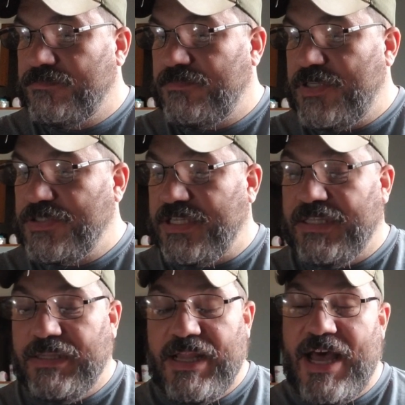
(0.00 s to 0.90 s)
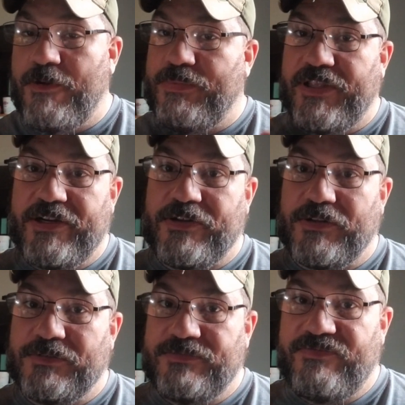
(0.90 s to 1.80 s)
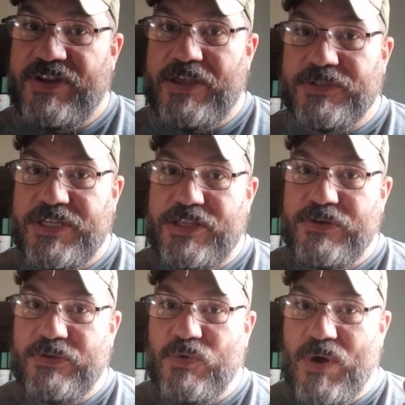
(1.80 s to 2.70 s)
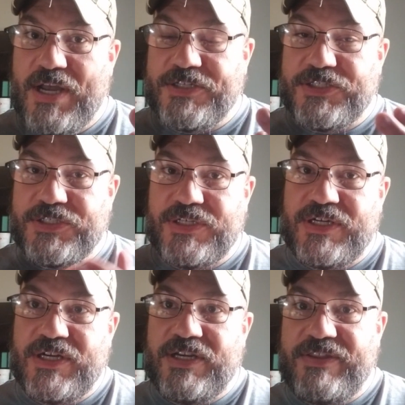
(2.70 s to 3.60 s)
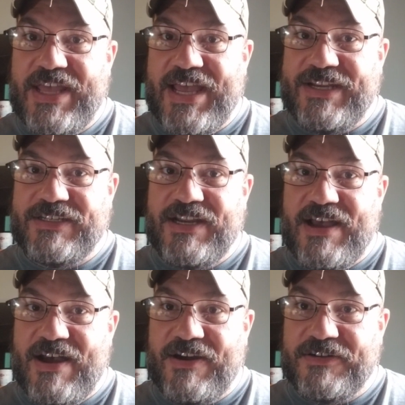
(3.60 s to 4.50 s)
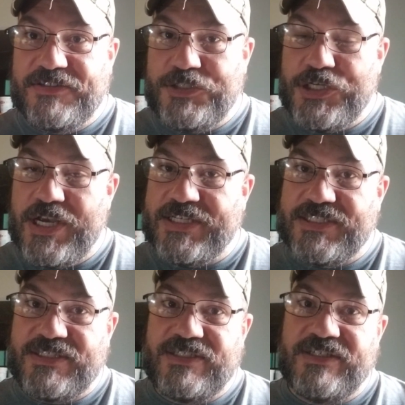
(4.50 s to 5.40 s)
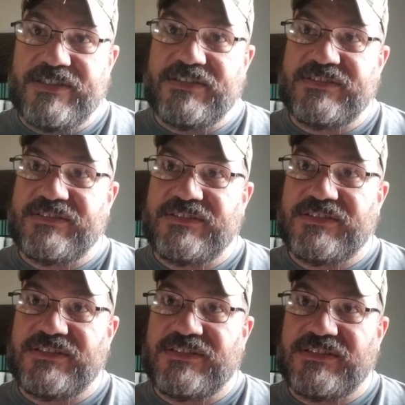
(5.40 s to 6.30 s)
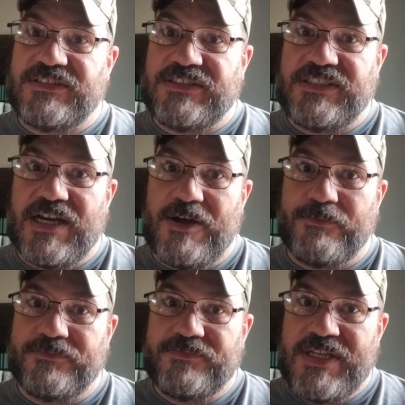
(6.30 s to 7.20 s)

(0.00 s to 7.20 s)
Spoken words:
there's a lot of political videos that you can watch that are just dumb.